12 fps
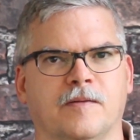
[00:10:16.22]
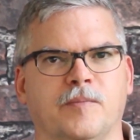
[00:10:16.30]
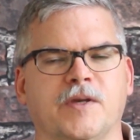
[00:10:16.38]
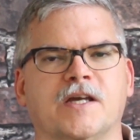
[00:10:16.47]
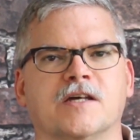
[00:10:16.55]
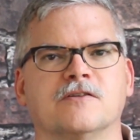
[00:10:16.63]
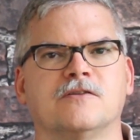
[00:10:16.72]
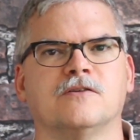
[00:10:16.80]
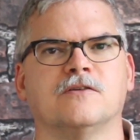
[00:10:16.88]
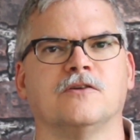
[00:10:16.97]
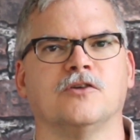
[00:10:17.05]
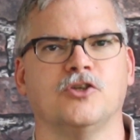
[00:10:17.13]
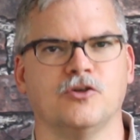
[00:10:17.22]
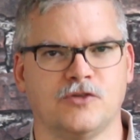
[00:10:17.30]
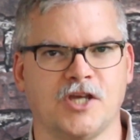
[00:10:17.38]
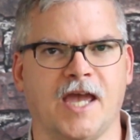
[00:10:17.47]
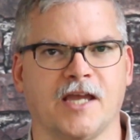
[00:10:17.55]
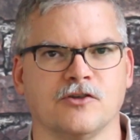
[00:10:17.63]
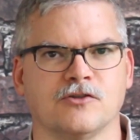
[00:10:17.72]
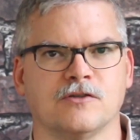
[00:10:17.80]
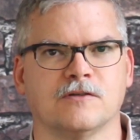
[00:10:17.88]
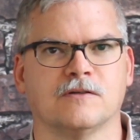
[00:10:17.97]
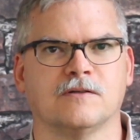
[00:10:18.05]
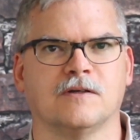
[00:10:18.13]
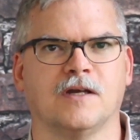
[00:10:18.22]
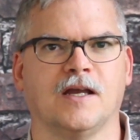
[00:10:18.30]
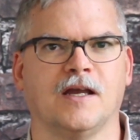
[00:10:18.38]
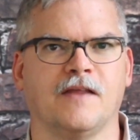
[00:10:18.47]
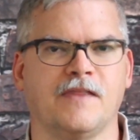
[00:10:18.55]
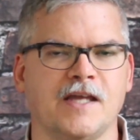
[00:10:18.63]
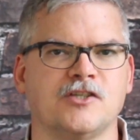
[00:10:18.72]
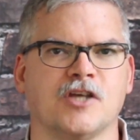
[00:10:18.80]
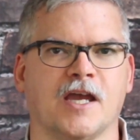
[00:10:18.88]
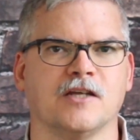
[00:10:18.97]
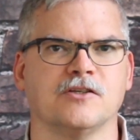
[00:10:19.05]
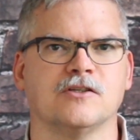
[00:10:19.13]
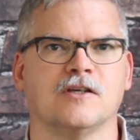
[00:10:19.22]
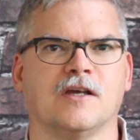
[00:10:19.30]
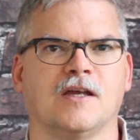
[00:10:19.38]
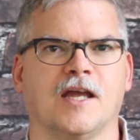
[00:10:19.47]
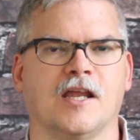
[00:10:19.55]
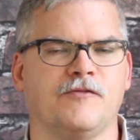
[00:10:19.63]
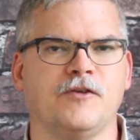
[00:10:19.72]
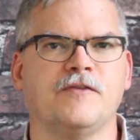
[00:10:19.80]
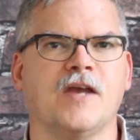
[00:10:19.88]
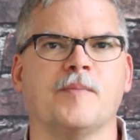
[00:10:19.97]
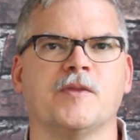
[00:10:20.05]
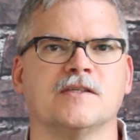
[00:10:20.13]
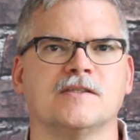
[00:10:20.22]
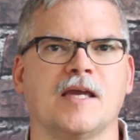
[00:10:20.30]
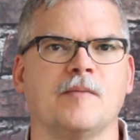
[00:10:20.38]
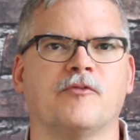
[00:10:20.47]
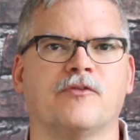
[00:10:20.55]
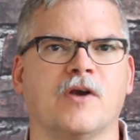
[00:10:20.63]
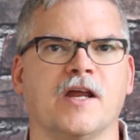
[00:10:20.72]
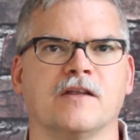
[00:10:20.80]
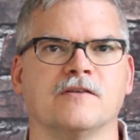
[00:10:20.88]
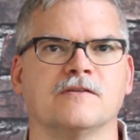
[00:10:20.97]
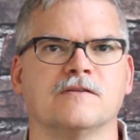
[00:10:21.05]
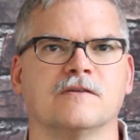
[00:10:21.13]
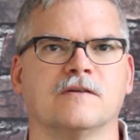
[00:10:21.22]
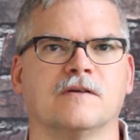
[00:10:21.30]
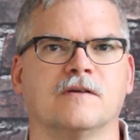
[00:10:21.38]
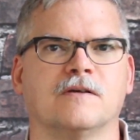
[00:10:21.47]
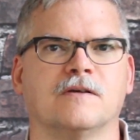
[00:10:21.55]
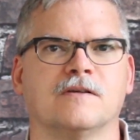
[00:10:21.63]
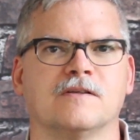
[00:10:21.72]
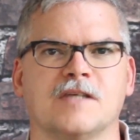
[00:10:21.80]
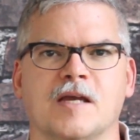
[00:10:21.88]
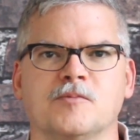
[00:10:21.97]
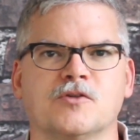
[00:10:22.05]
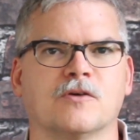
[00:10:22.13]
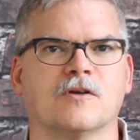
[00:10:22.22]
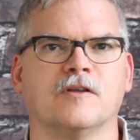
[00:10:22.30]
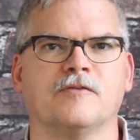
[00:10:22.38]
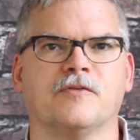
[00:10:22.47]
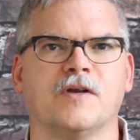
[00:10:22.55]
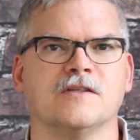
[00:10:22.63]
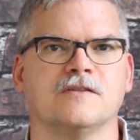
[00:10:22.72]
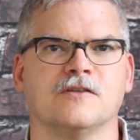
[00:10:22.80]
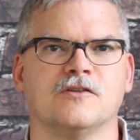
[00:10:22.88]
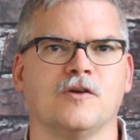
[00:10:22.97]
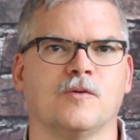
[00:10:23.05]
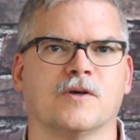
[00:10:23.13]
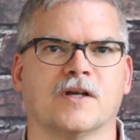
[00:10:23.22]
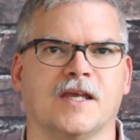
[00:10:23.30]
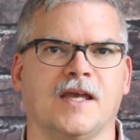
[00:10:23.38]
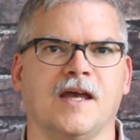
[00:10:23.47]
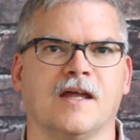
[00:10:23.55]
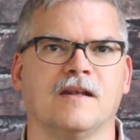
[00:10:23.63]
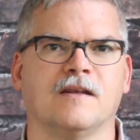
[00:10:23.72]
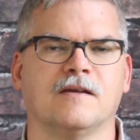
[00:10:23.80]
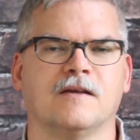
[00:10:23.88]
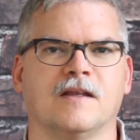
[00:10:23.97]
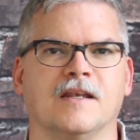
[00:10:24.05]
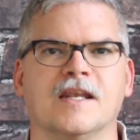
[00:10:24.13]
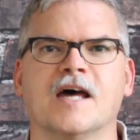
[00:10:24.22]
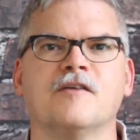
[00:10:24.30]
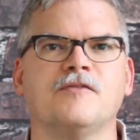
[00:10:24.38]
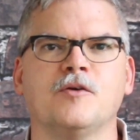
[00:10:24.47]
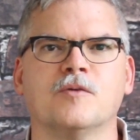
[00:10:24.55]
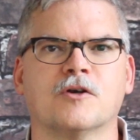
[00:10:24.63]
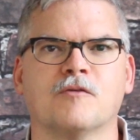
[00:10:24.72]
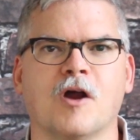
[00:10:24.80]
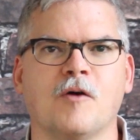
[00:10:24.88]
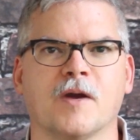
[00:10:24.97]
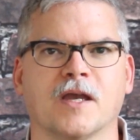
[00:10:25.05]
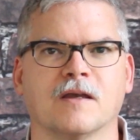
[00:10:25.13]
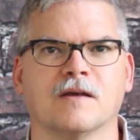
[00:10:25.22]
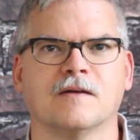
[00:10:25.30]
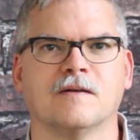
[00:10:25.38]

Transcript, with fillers: because you change and they change. And if you've kept the same friends, same circle of friends since you were a kid, none of you are growing.